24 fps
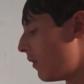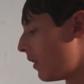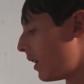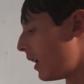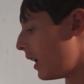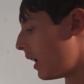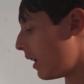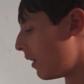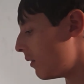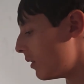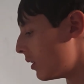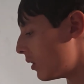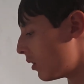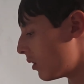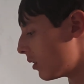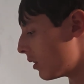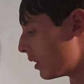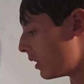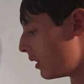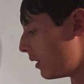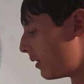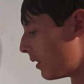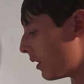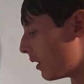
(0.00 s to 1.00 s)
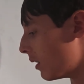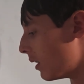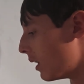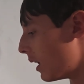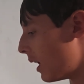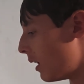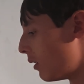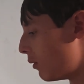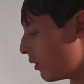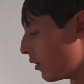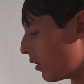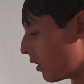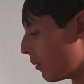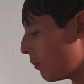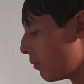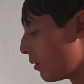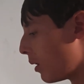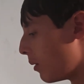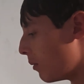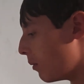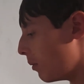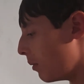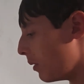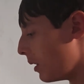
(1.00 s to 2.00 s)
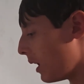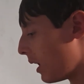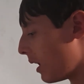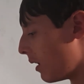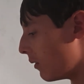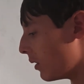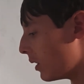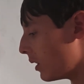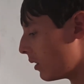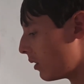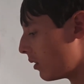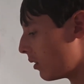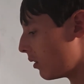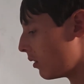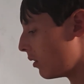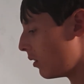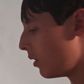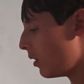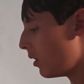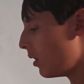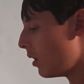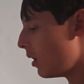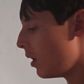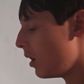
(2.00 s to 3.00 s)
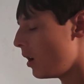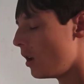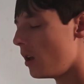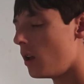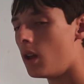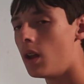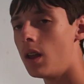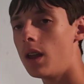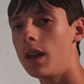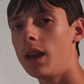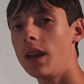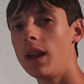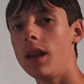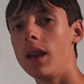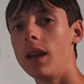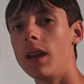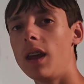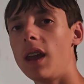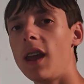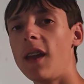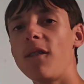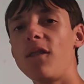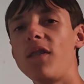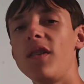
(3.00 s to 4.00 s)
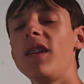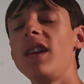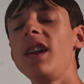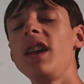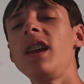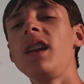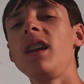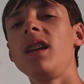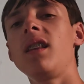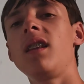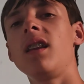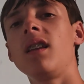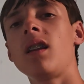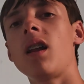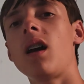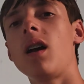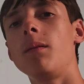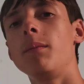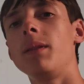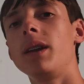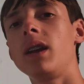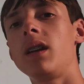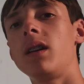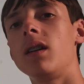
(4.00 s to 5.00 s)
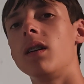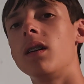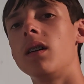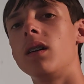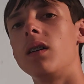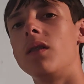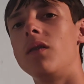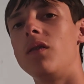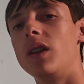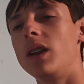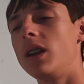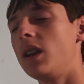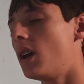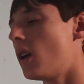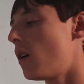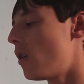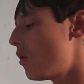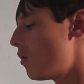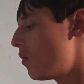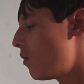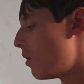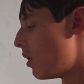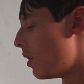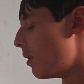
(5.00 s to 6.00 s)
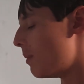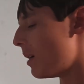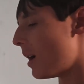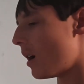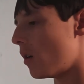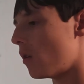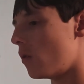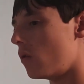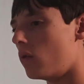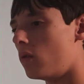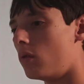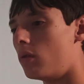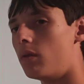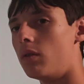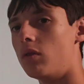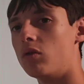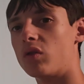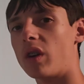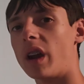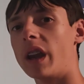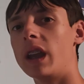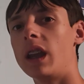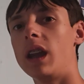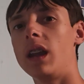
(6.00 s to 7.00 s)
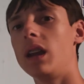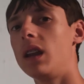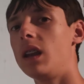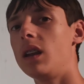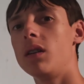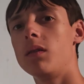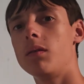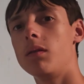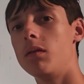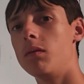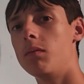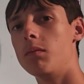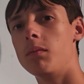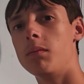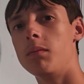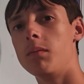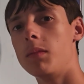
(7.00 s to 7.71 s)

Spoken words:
if I haven't already said that, which I probably haven't. If he did not make a video about ranking